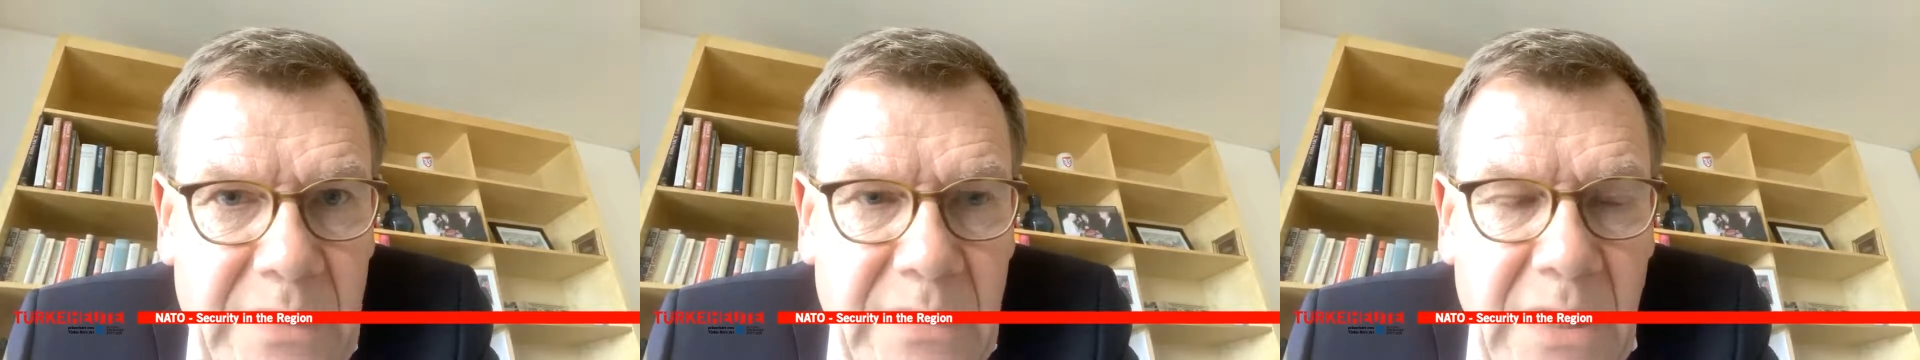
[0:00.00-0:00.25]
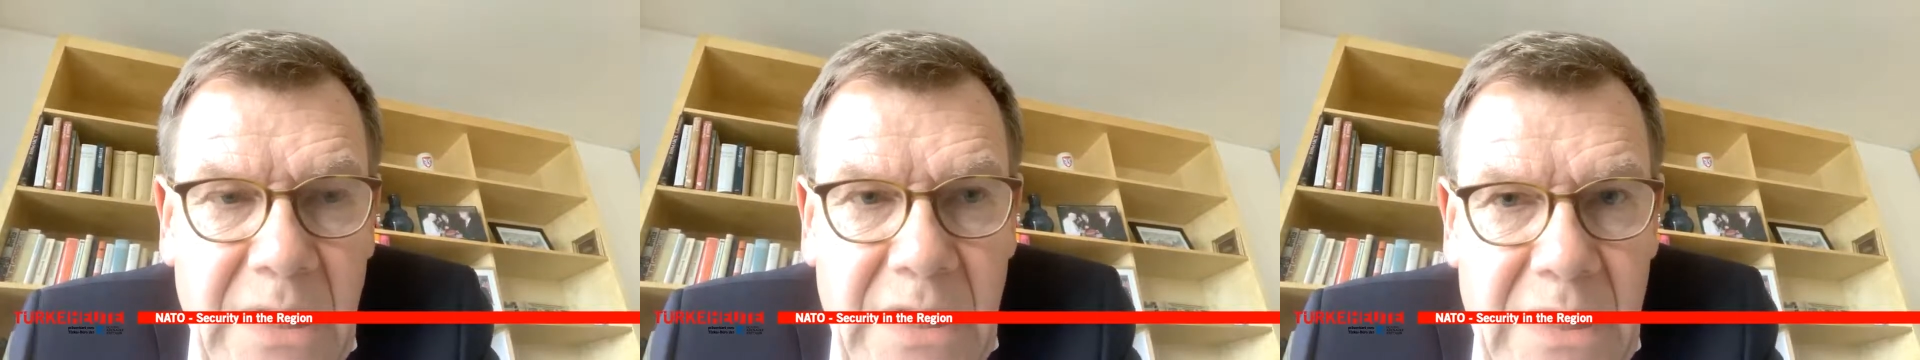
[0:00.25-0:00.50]

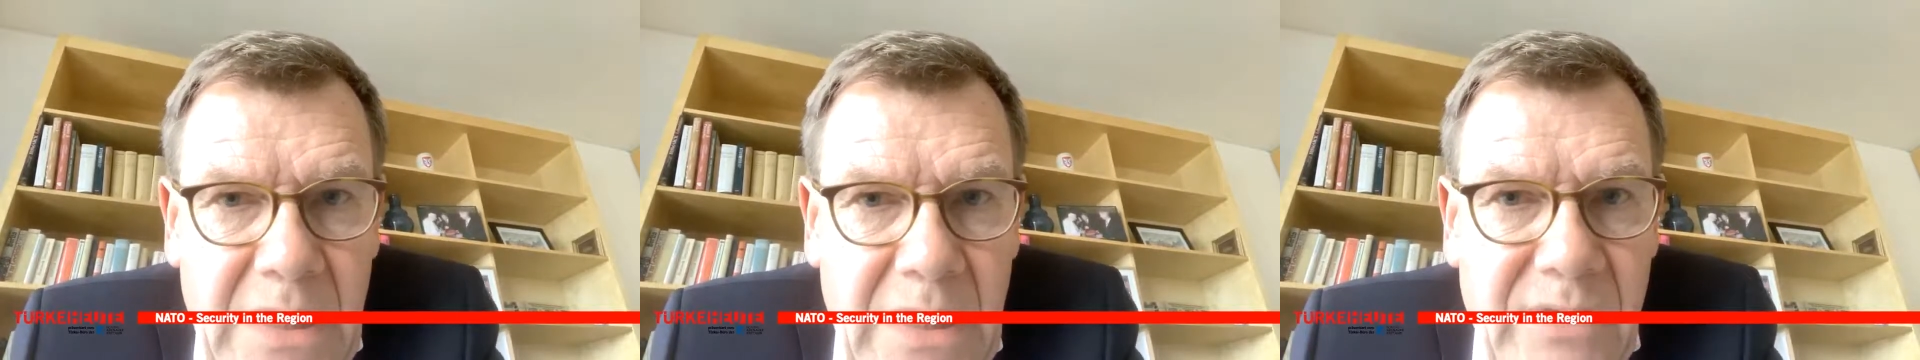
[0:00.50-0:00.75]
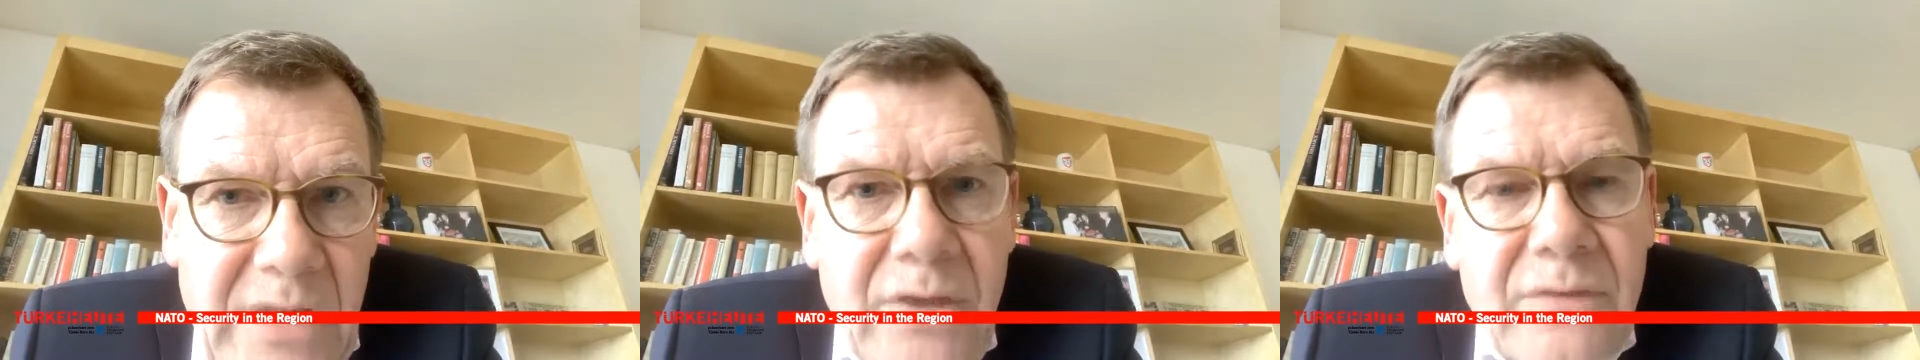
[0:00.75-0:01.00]
But
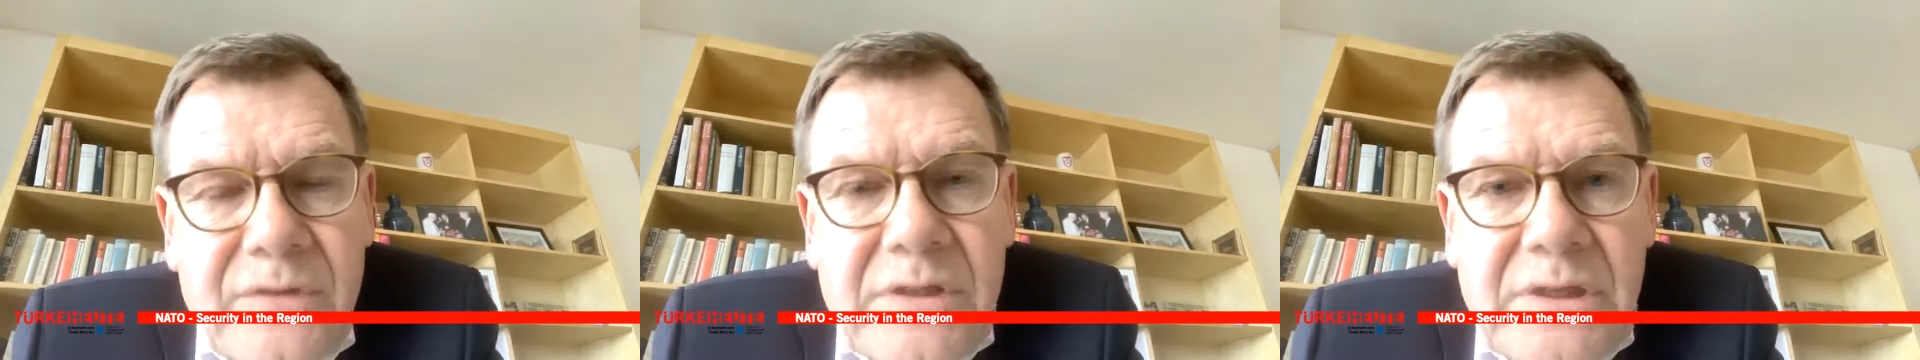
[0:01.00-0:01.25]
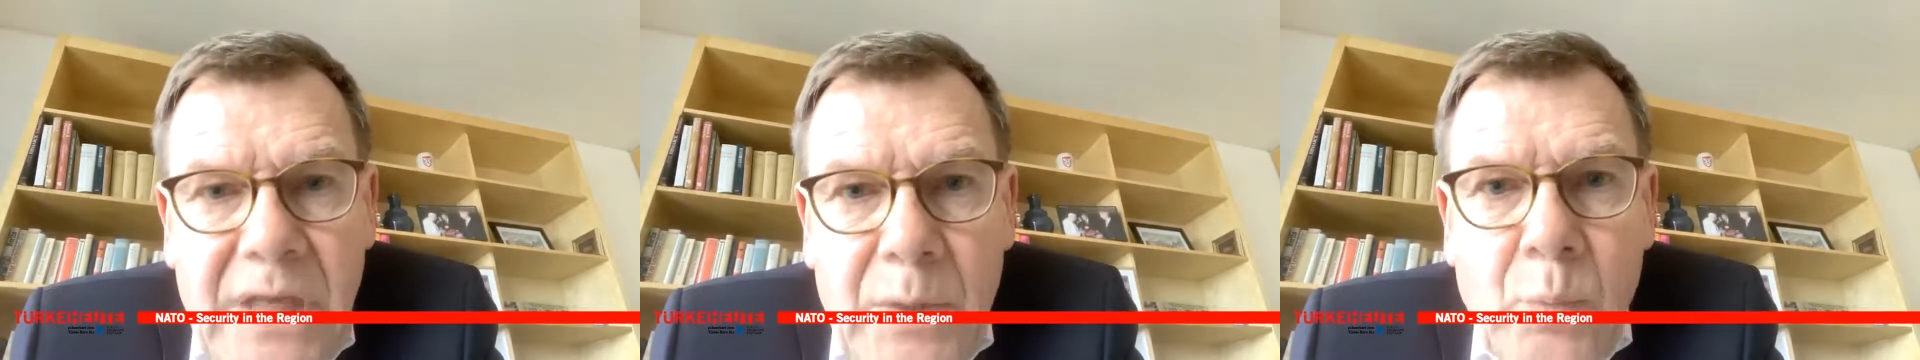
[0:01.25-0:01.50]
in the end of
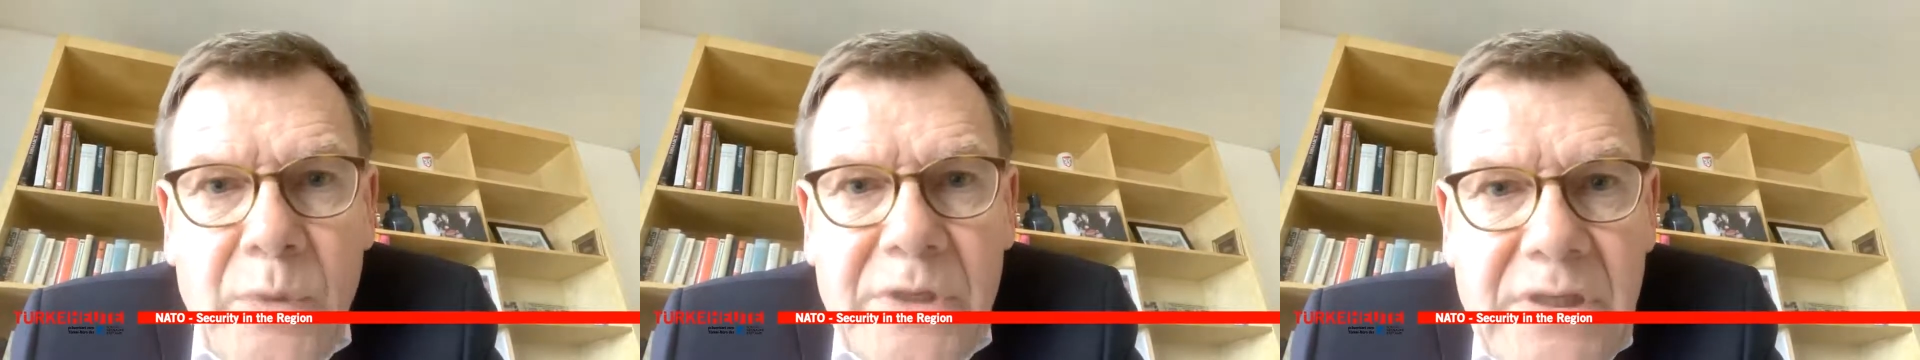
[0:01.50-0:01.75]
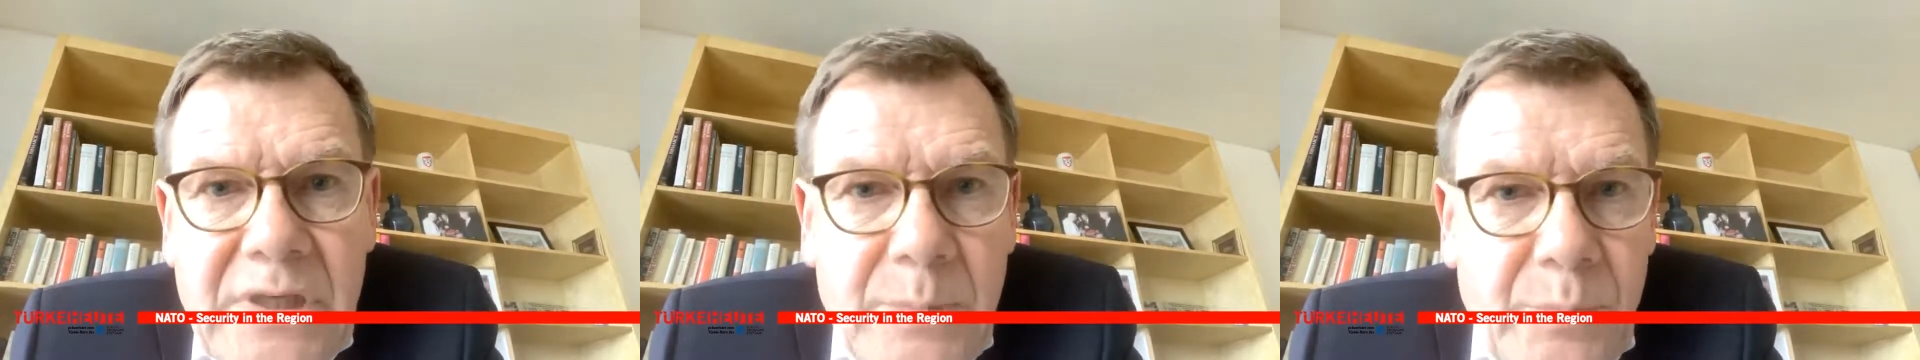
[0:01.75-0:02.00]
the day,
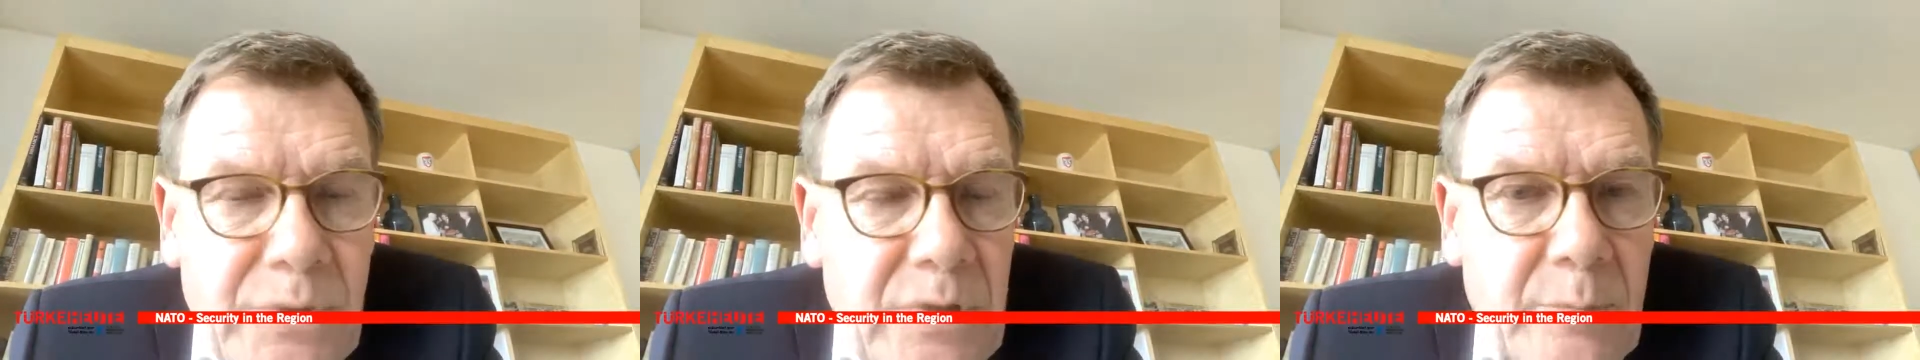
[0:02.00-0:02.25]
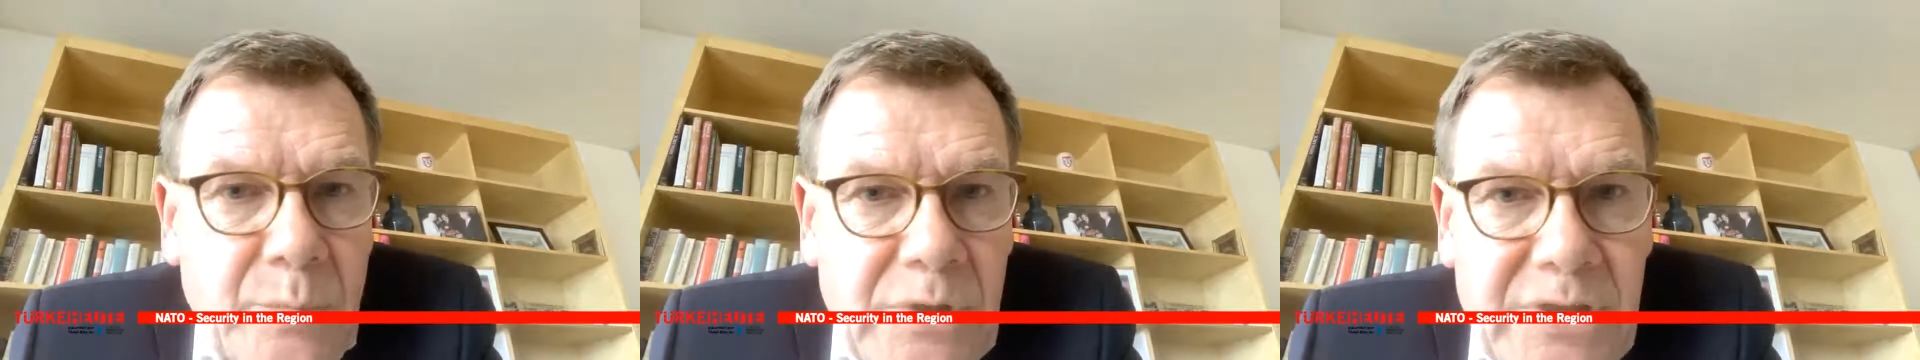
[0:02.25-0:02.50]
we need a
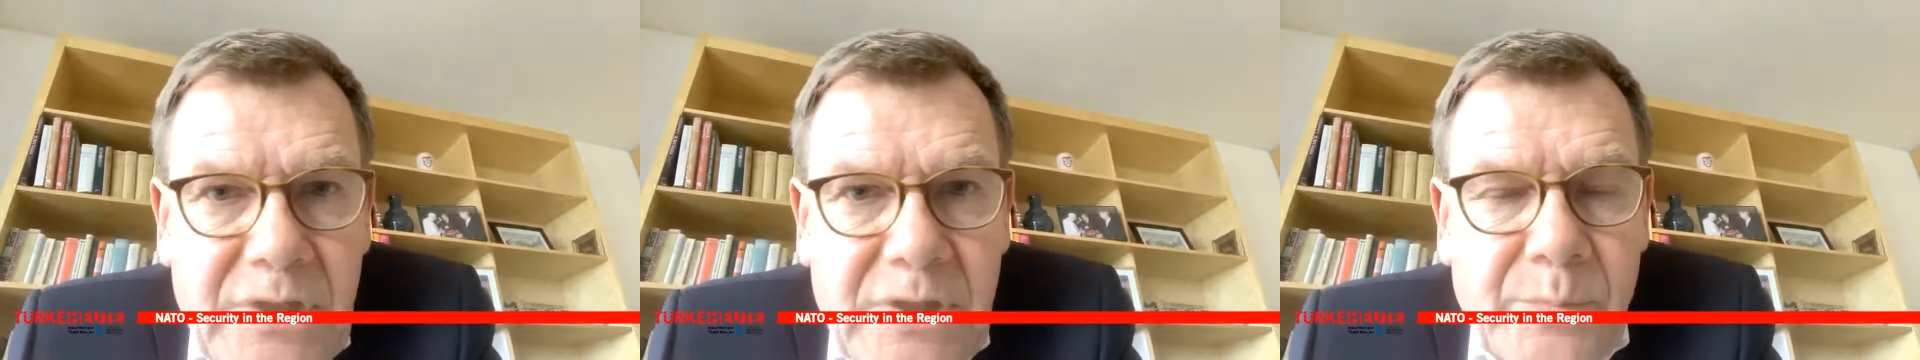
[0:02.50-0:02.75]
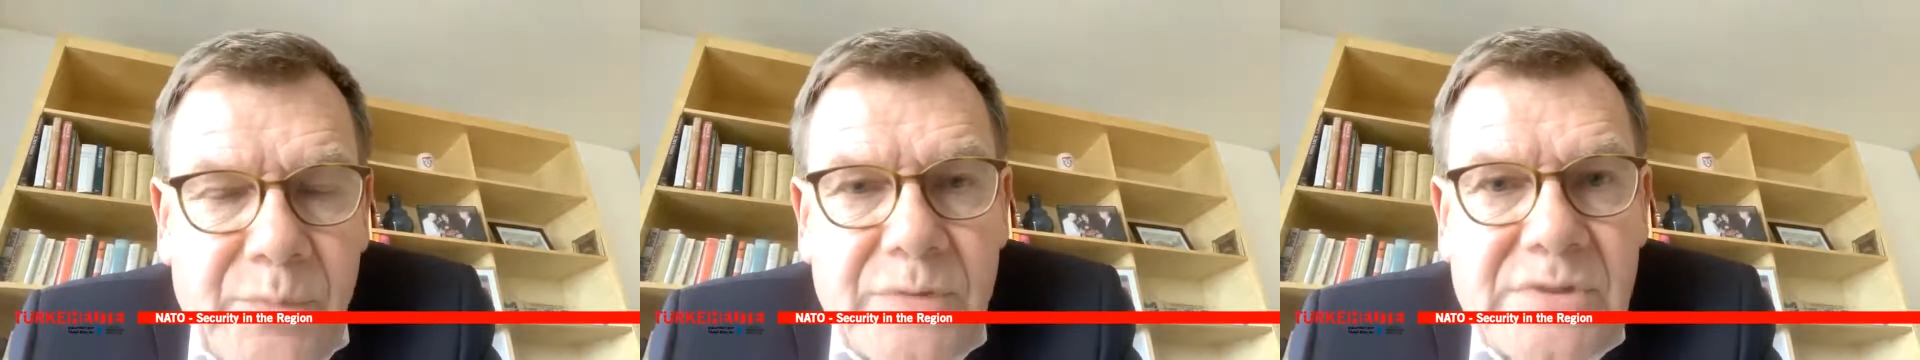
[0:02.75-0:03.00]

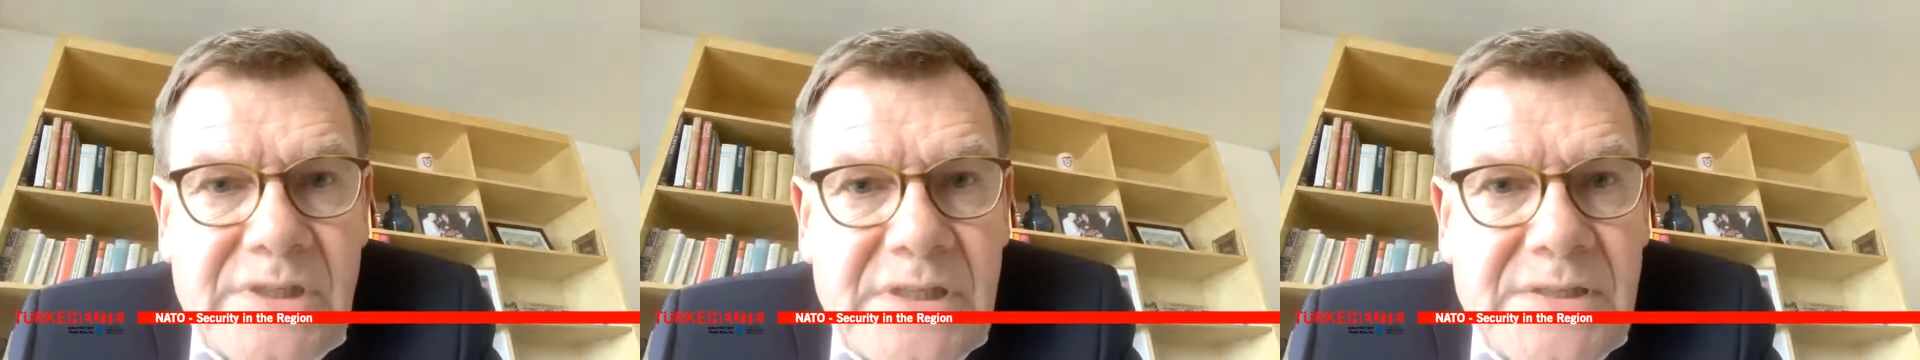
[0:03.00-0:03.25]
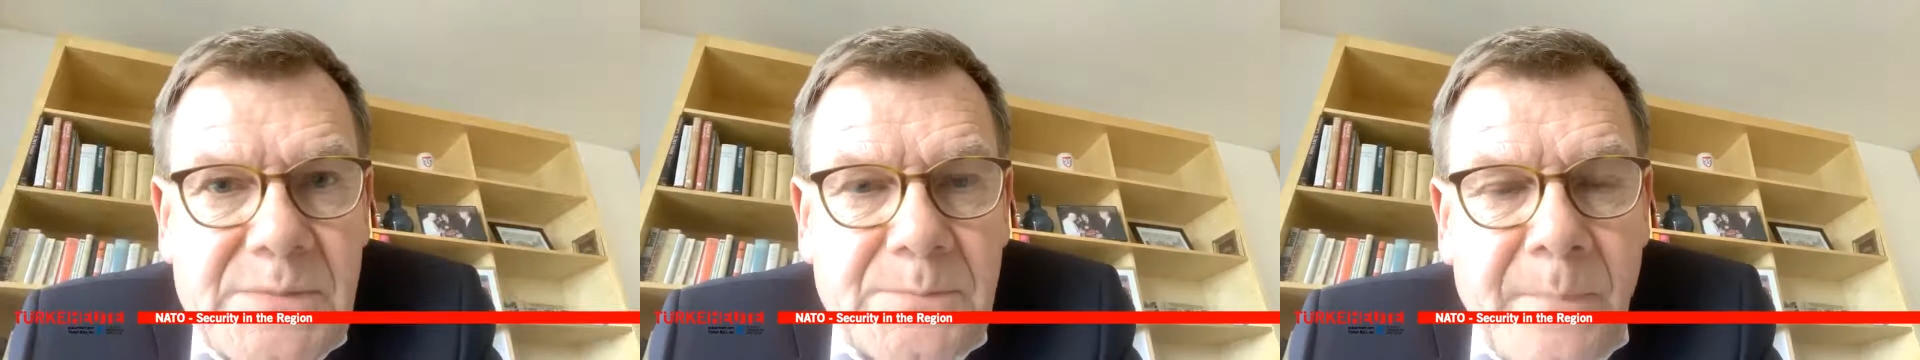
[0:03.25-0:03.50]
political
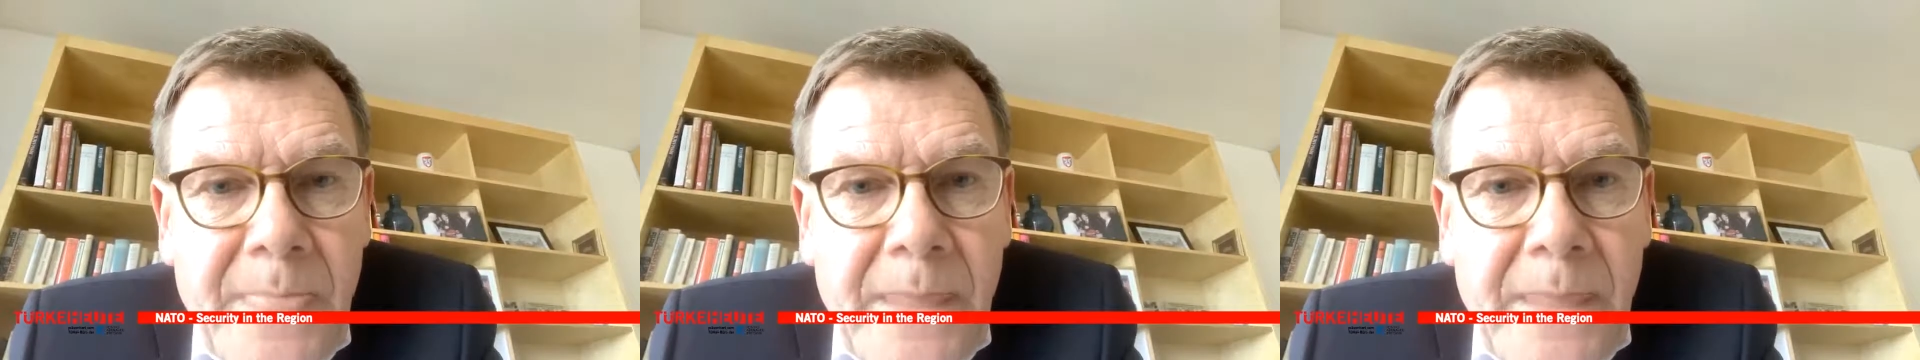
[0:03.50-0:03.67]
process.